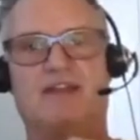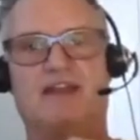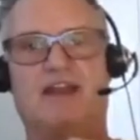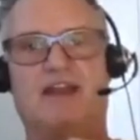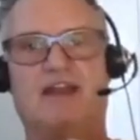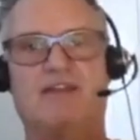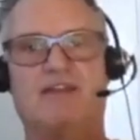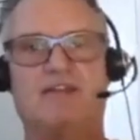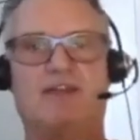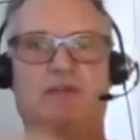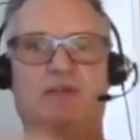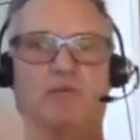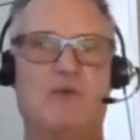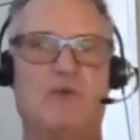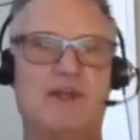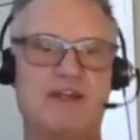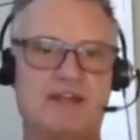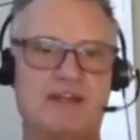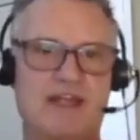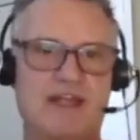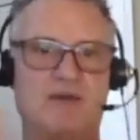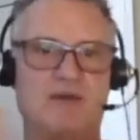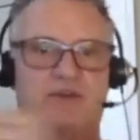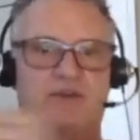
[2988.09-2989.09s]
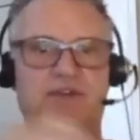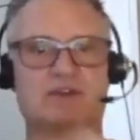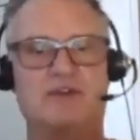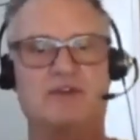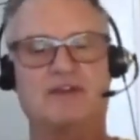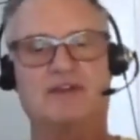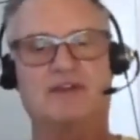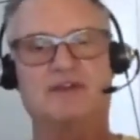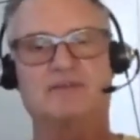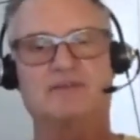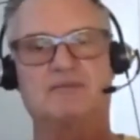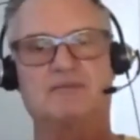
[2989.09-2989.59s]
and then went down to
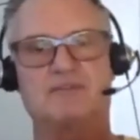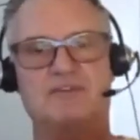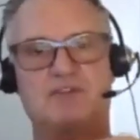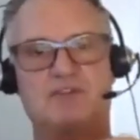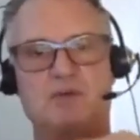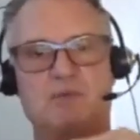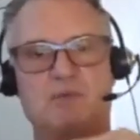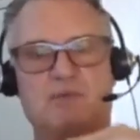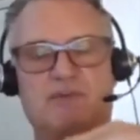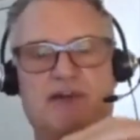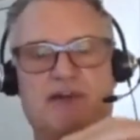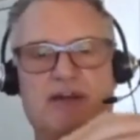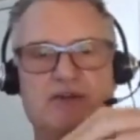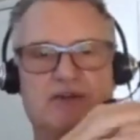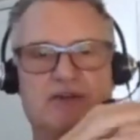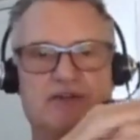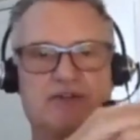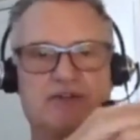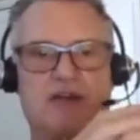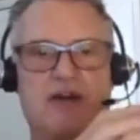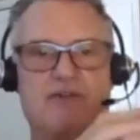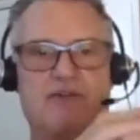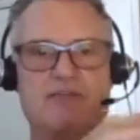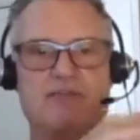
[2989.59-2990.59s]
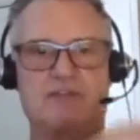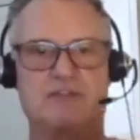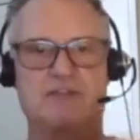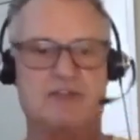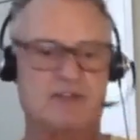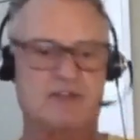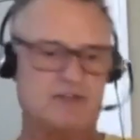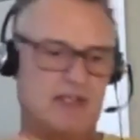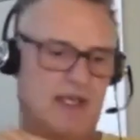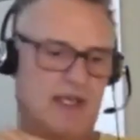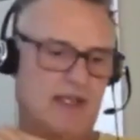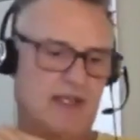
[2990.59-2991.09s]
the supervisor's office
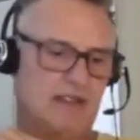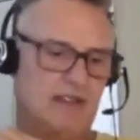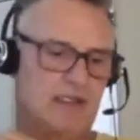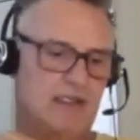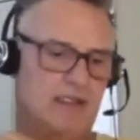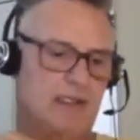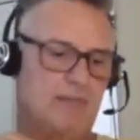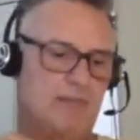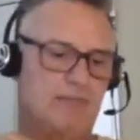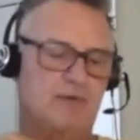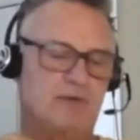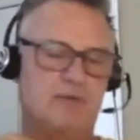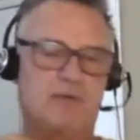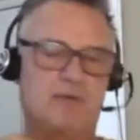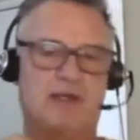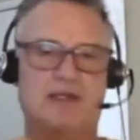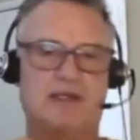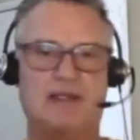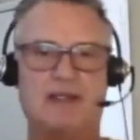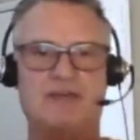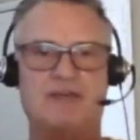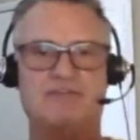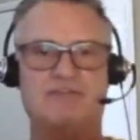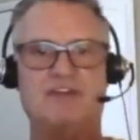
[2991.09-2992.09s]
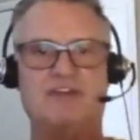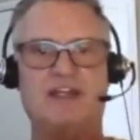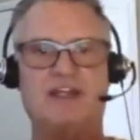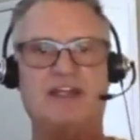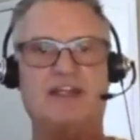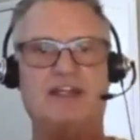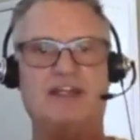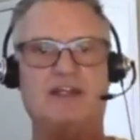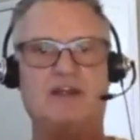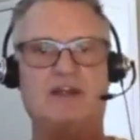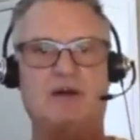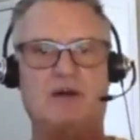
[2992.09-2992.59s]
because I had clipped to my left
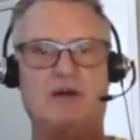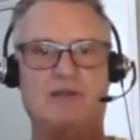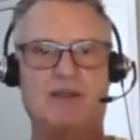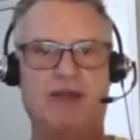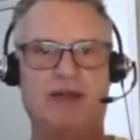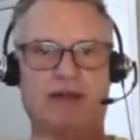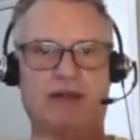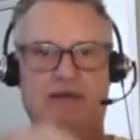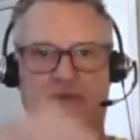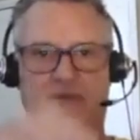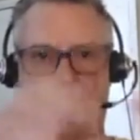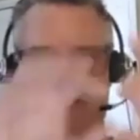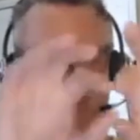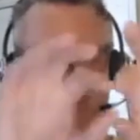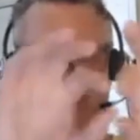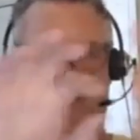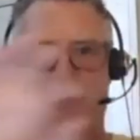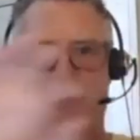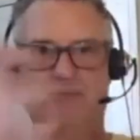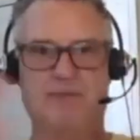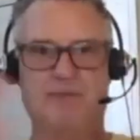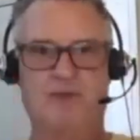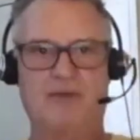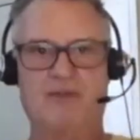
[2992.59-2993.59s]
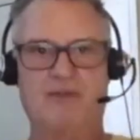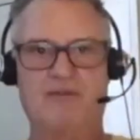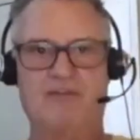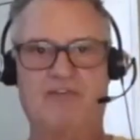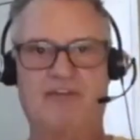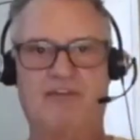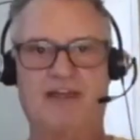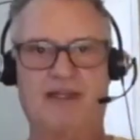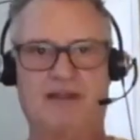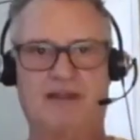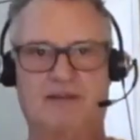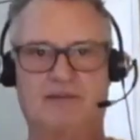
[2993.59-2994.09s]
knee on that lip on the
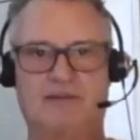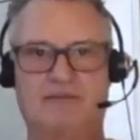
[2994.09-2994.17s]
vent.